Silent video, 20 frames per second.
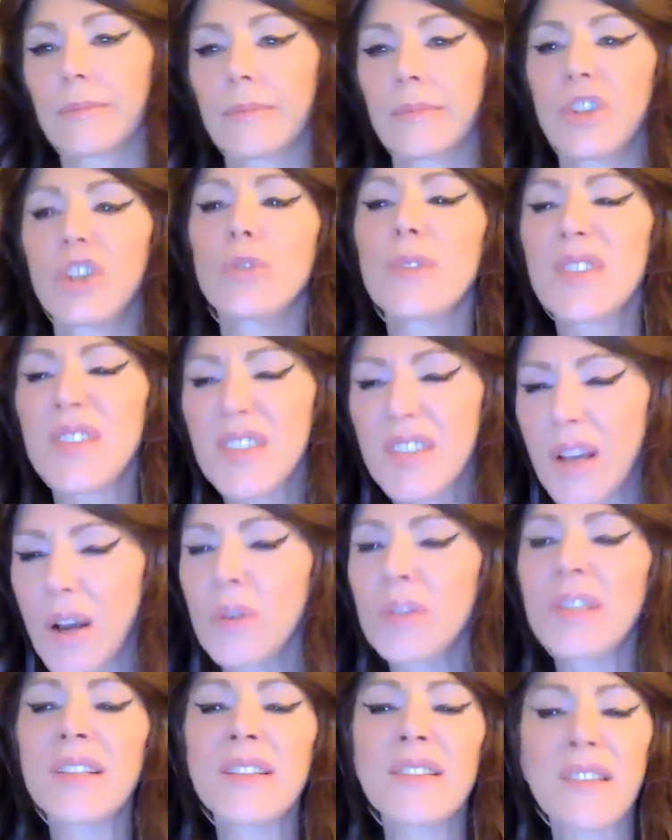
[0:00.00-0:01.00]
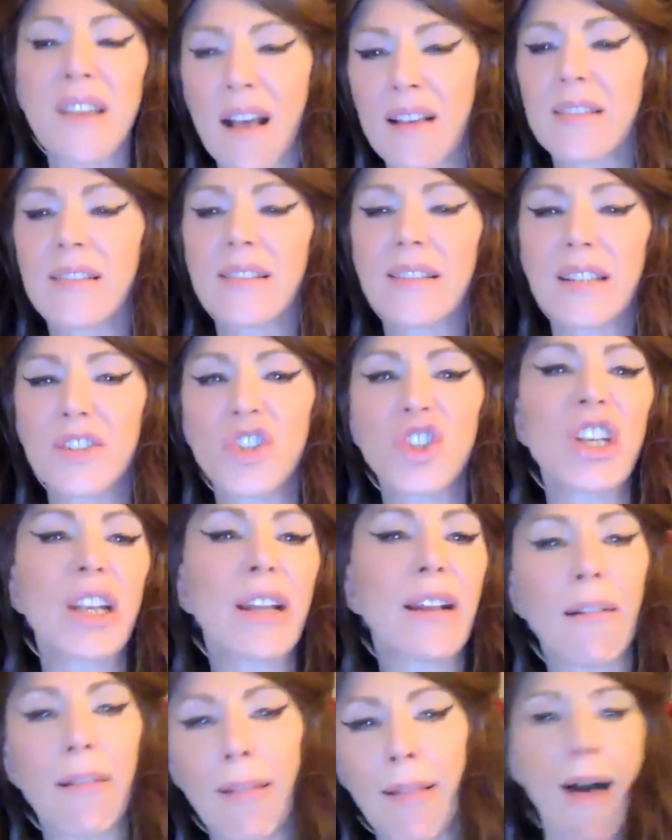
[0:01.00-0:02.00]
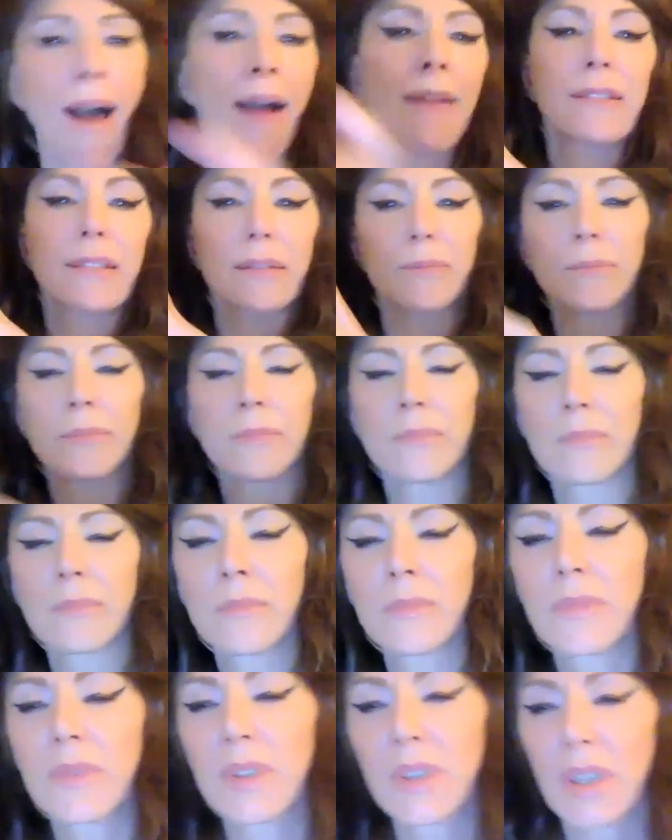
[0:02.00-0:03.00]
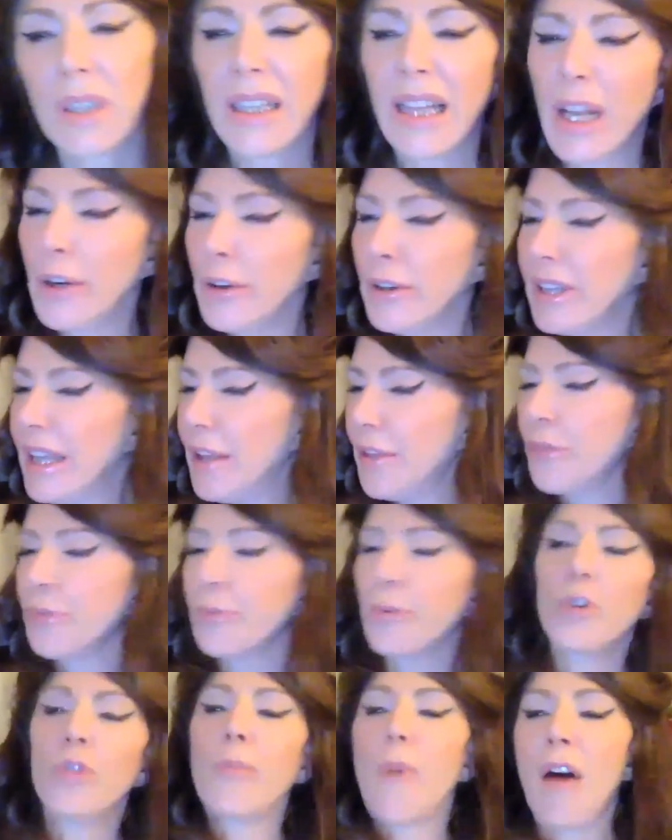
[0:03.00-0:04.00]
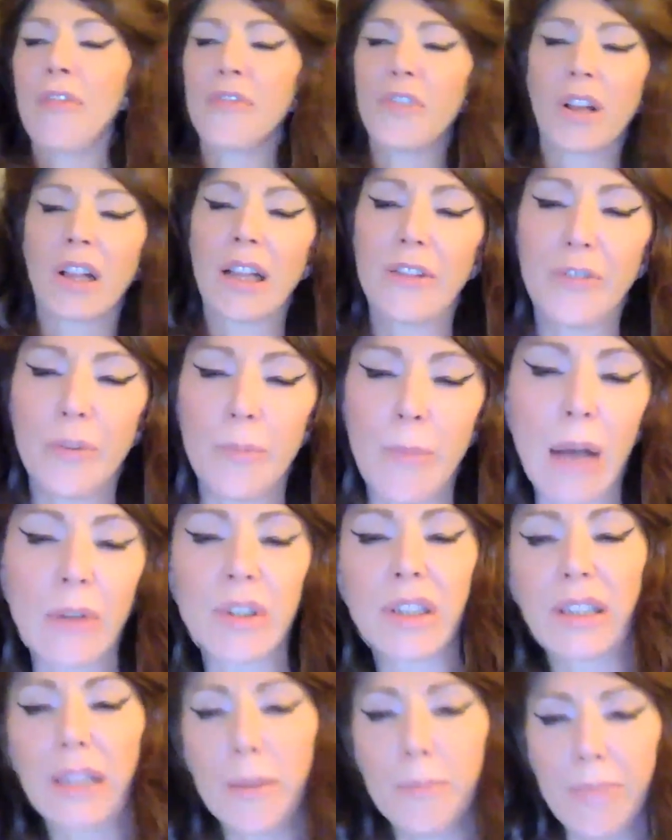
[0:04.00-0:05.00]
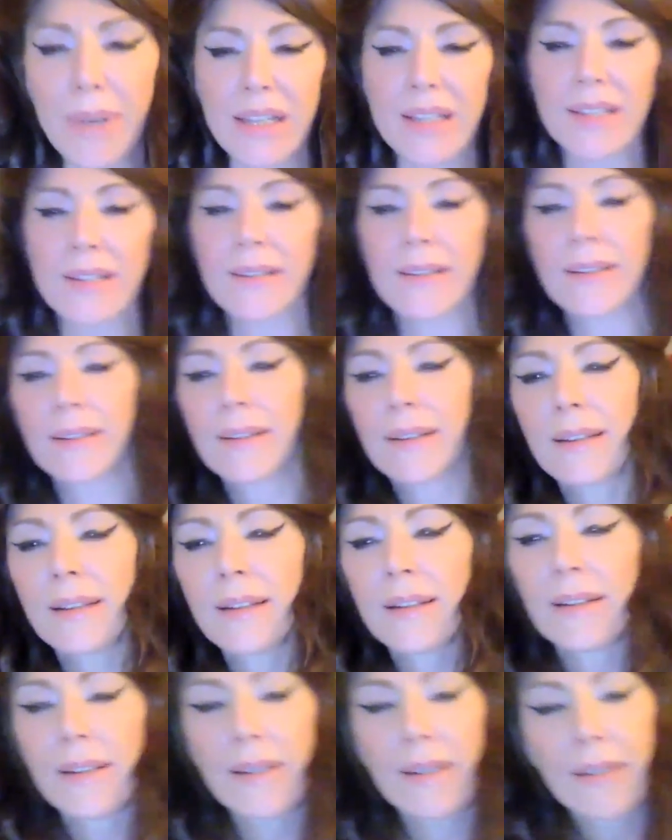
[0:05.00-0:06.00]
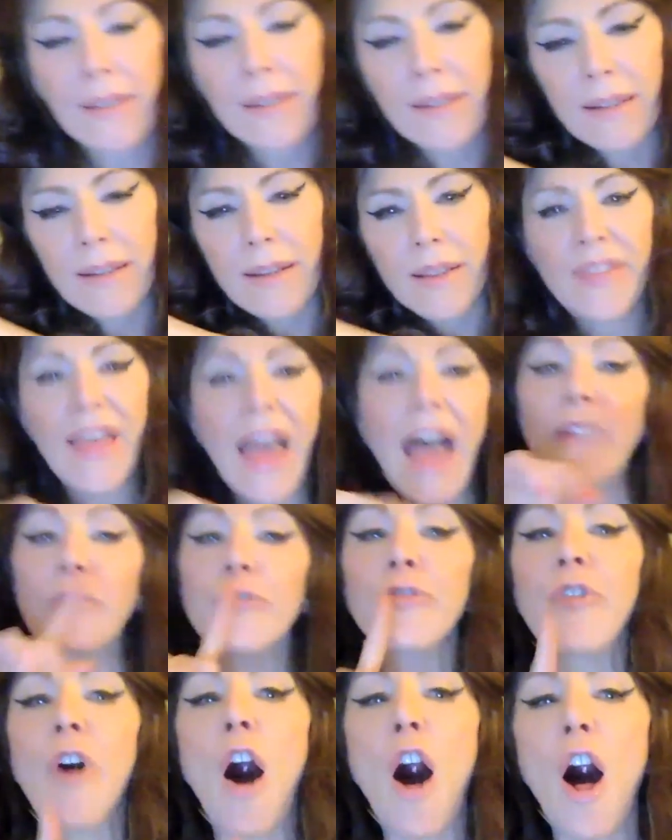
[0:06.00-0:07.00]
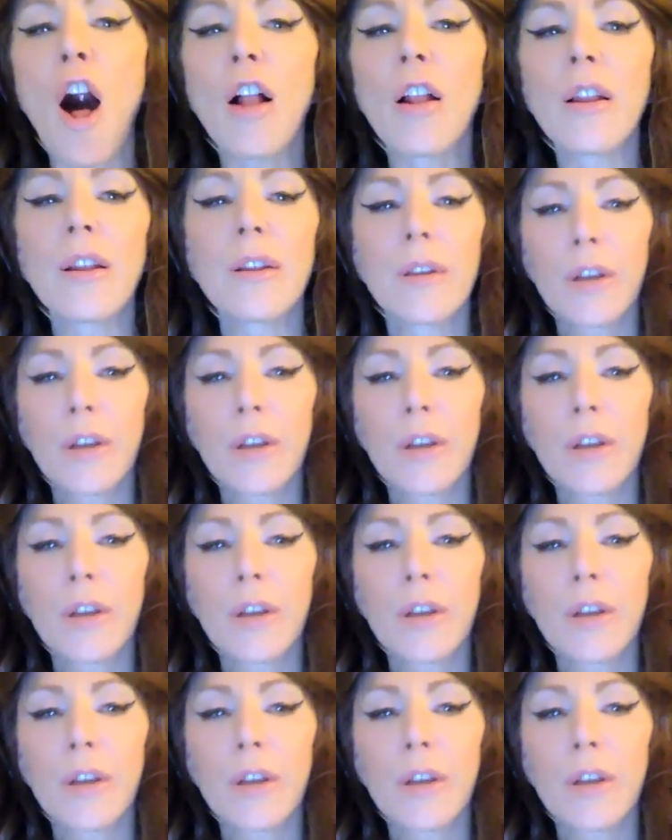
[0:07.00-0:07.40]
she was so disgusted, she clocked him, literally threw him off a cliff of Mount Olympus. That fall